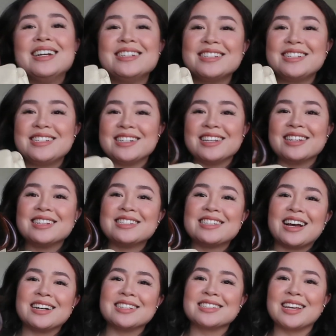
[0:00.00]
I just see this
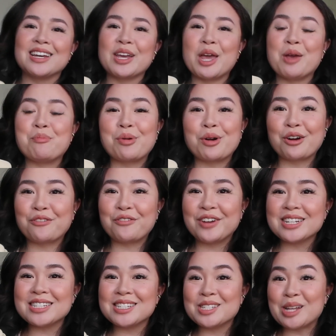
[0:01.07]
as like a
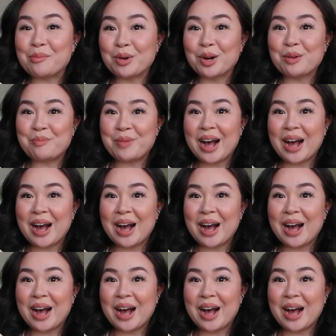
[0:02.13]
perfect summer